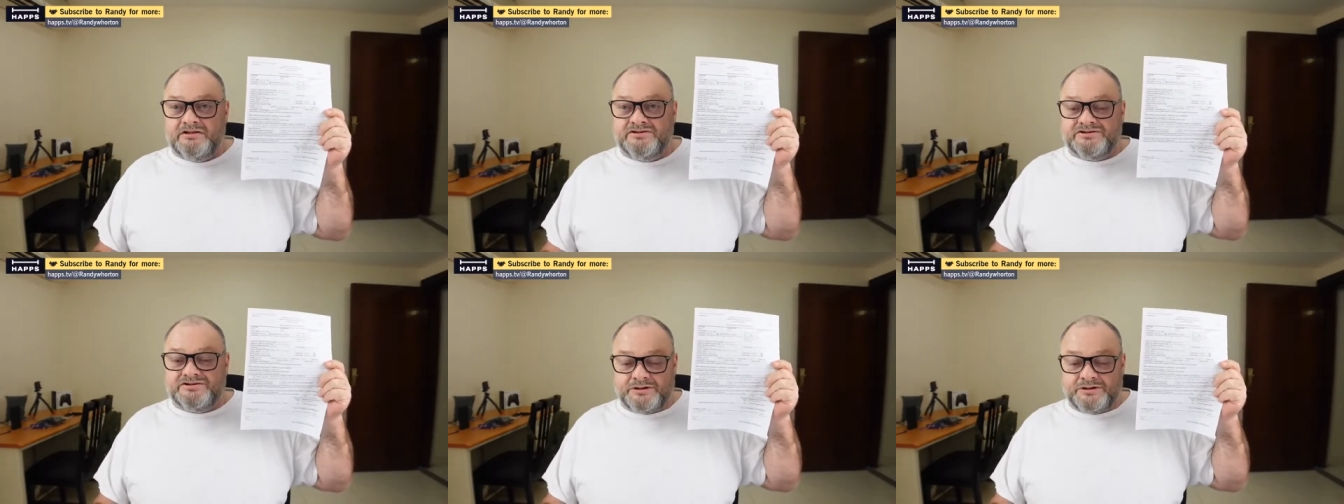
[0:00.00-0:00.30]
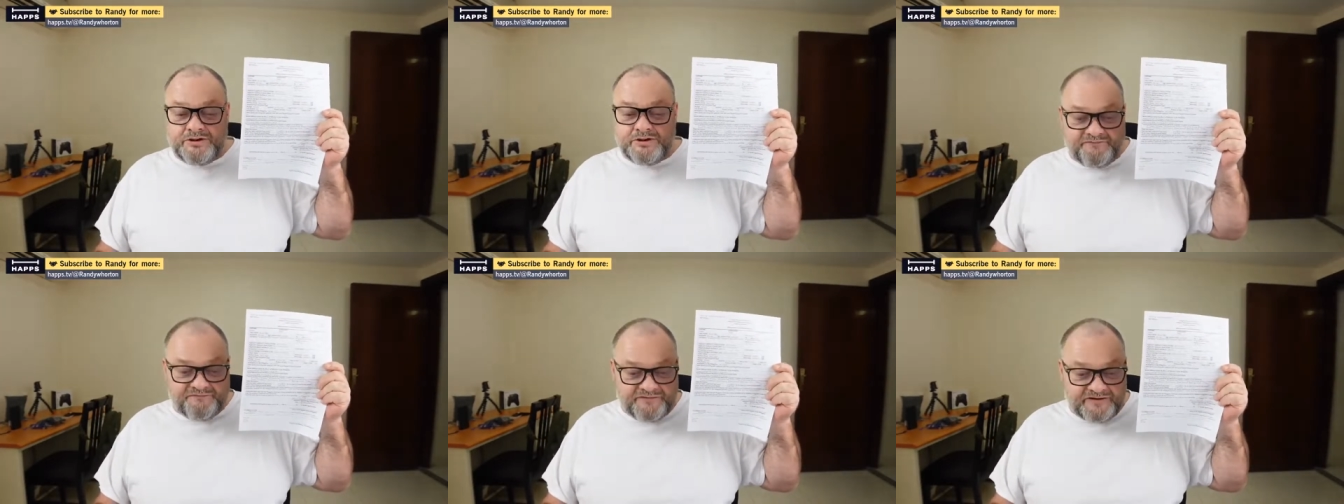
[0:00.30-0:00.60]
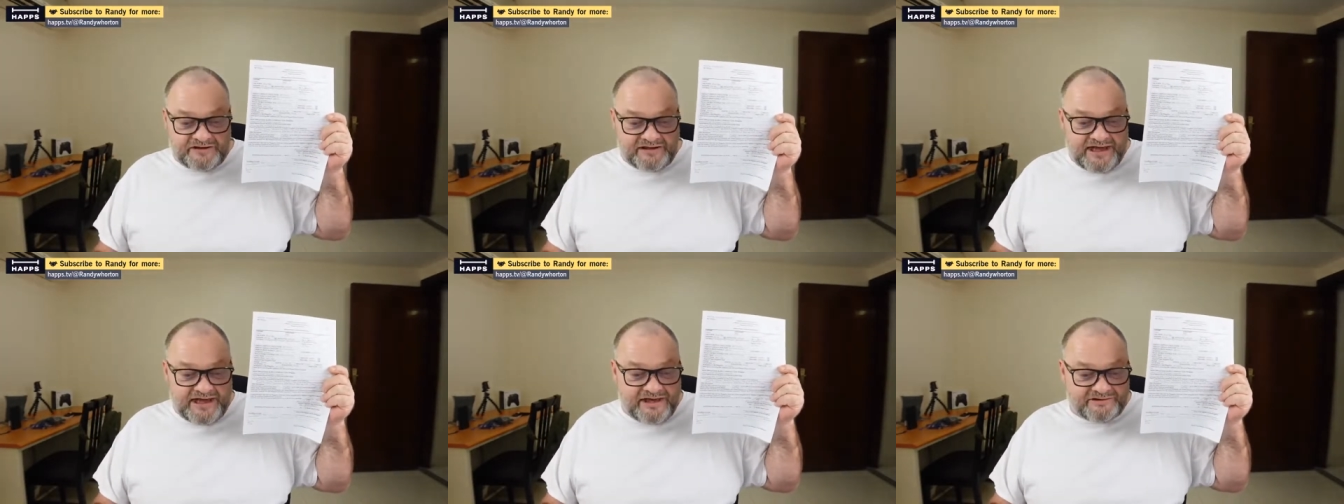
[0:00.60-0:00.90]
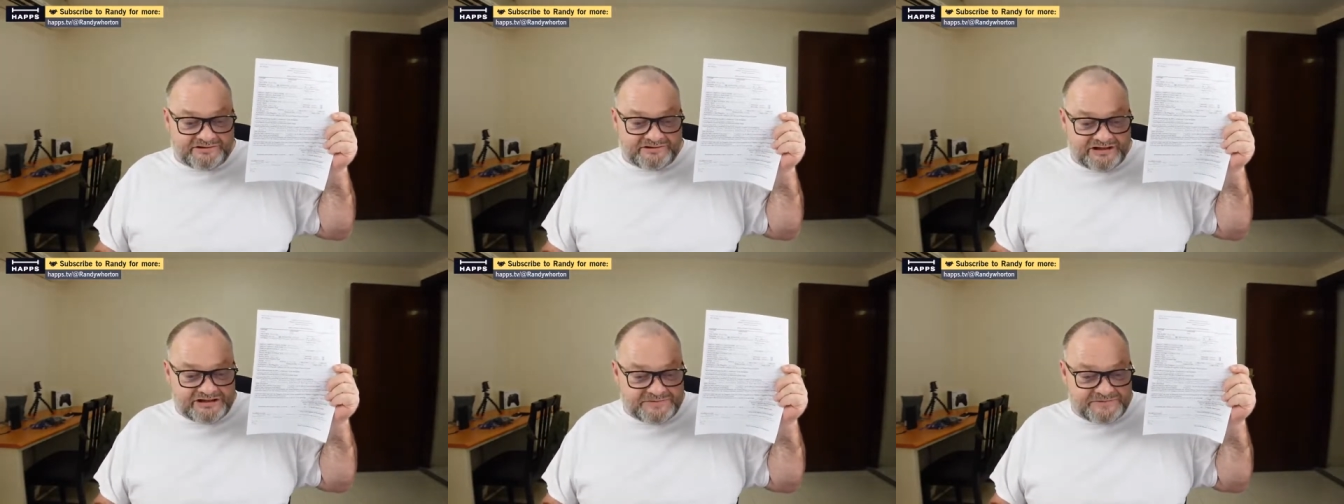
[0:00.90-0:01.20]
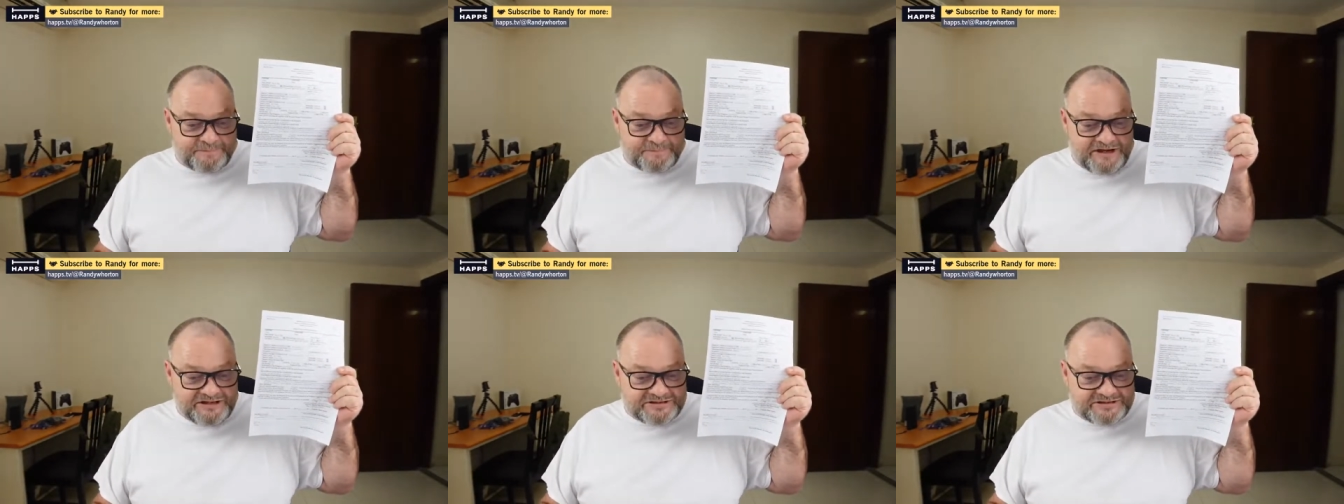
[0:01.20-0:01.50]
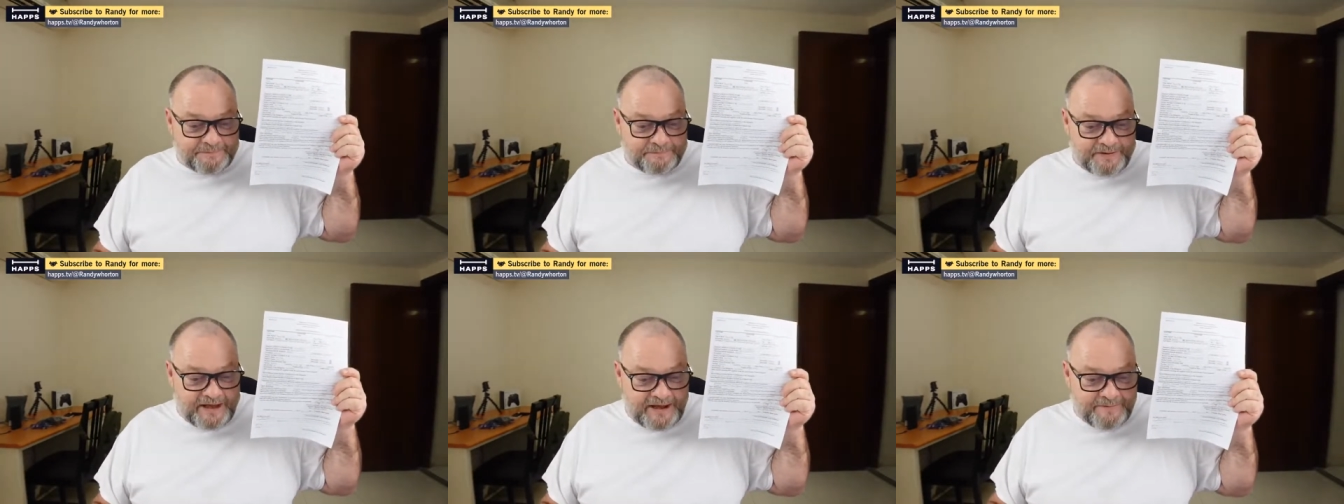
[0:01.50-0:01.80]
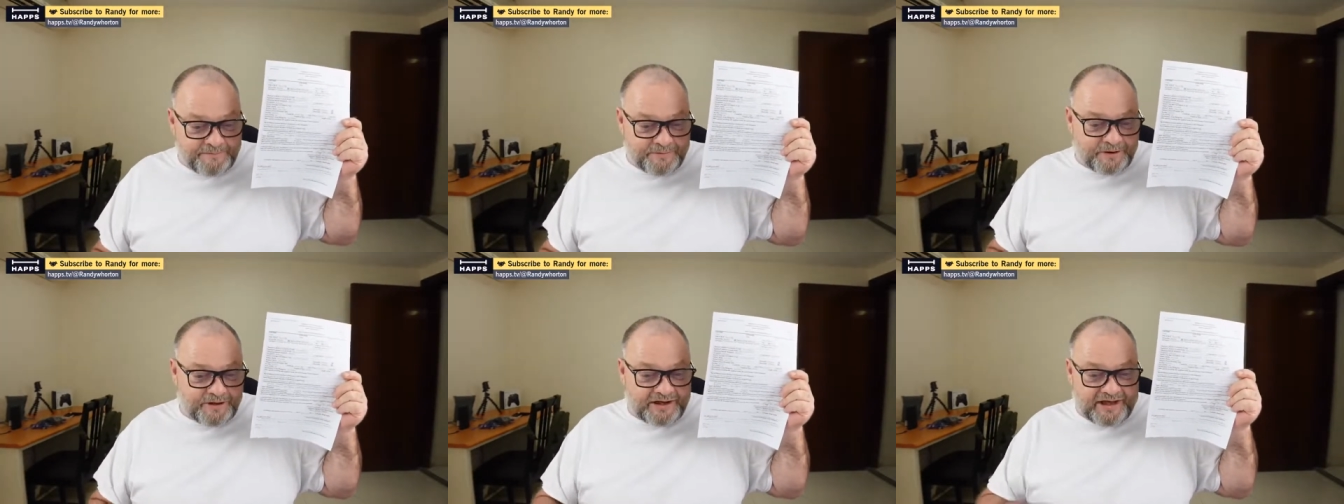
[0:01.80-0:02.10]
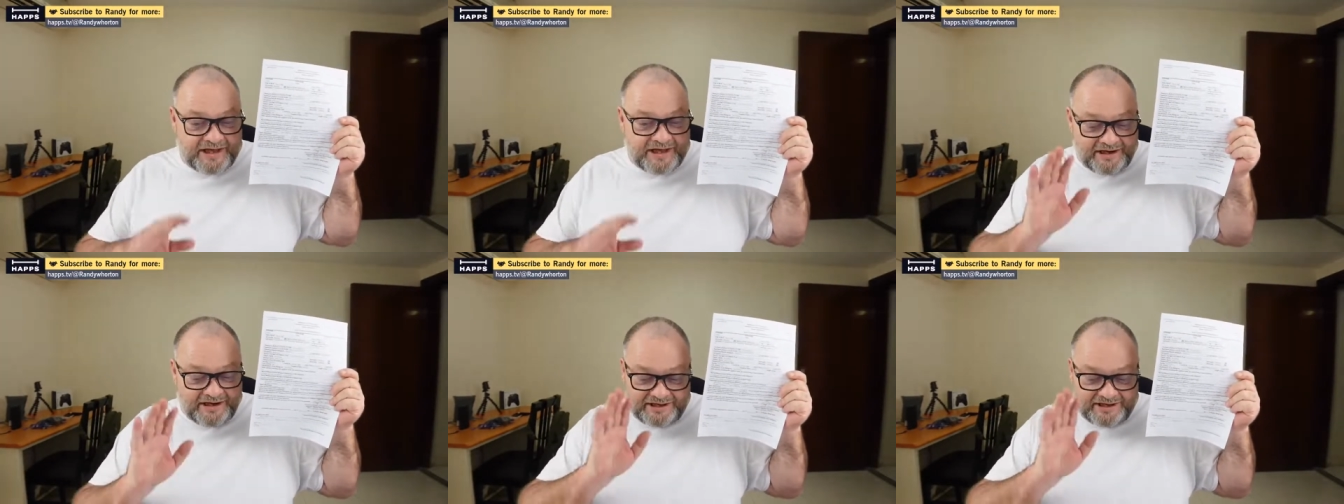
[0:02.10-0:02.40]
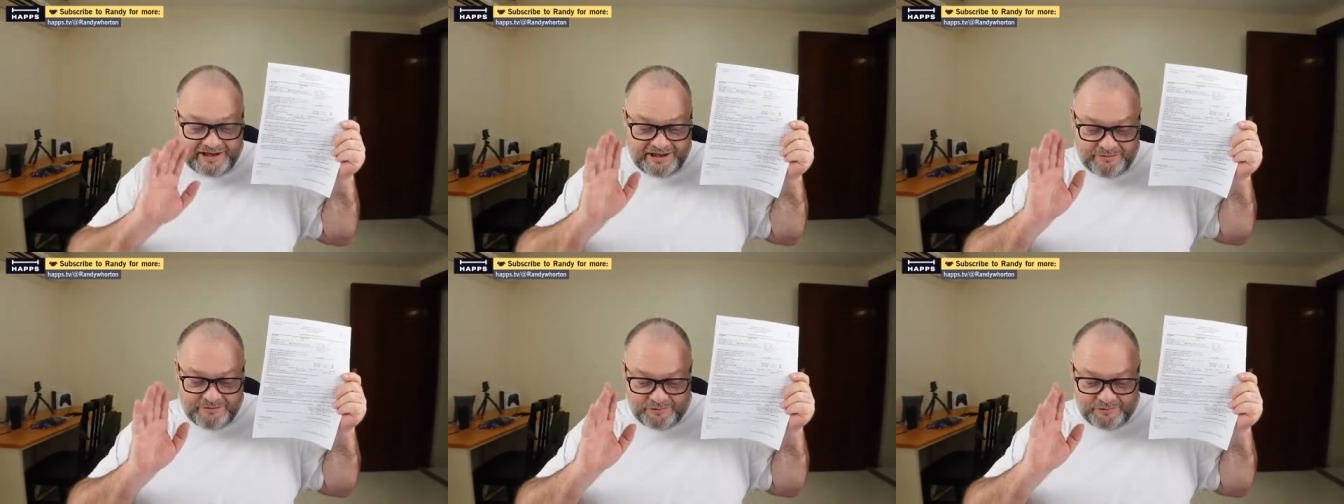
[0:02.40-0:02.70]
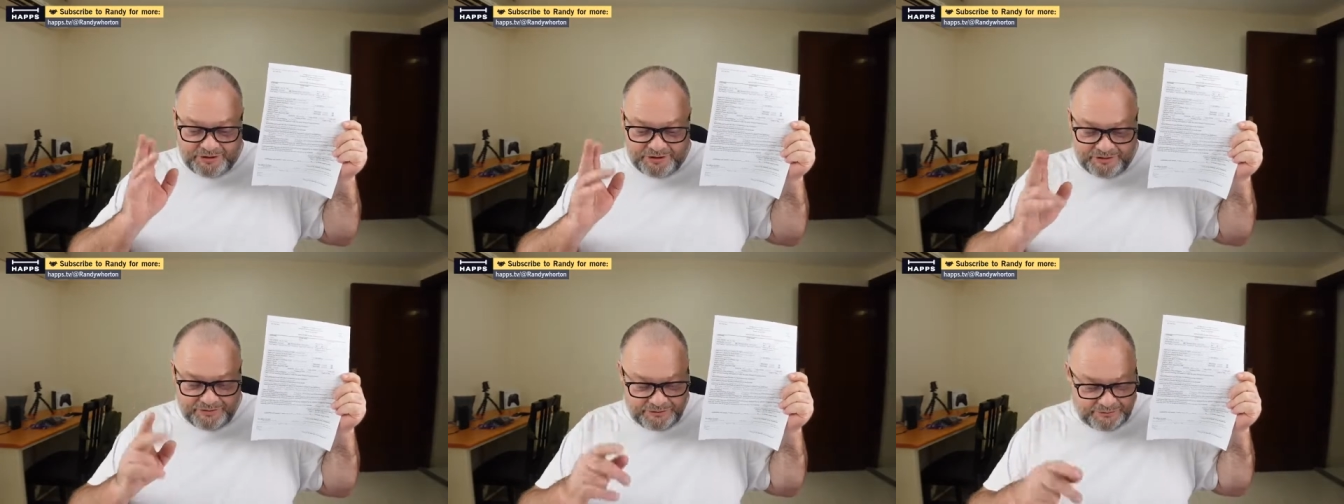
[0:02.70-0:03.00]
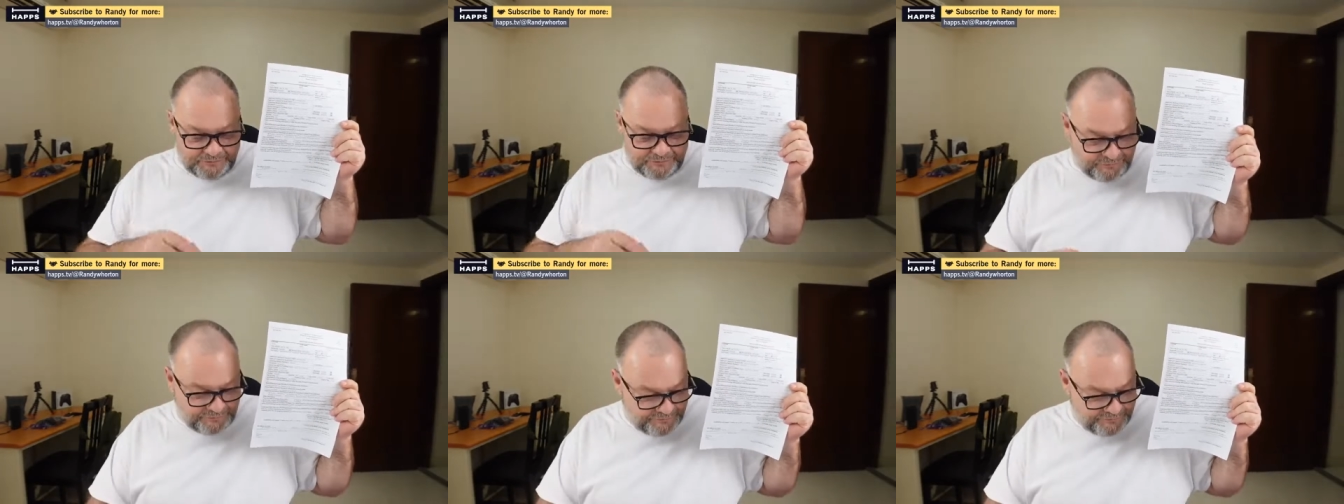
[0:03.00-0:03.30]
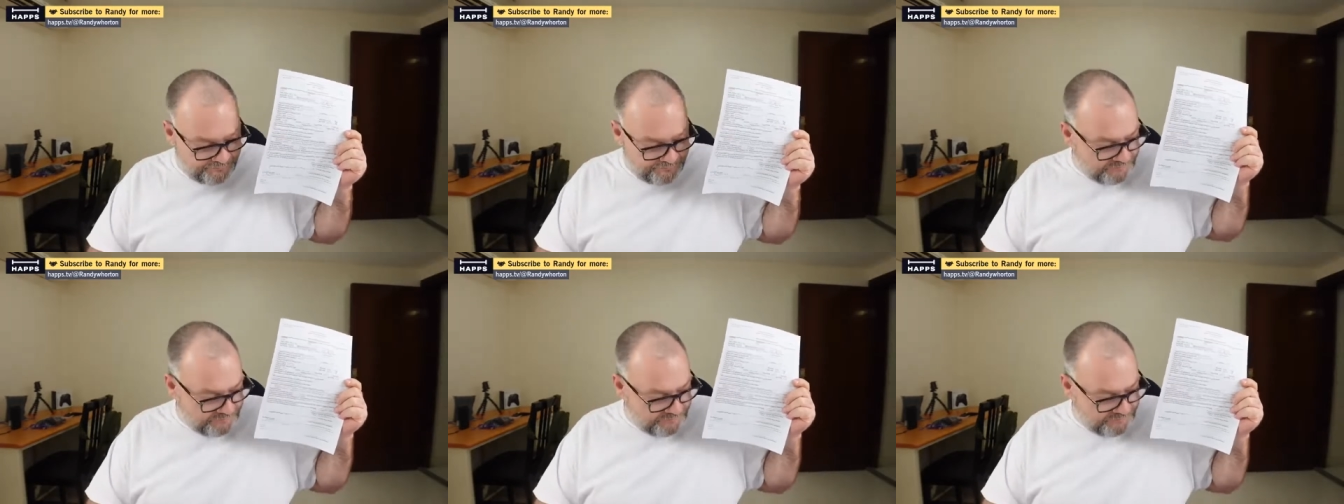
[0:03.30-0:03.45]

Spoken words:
So you fill out this piece of paper. Caddy, how are you?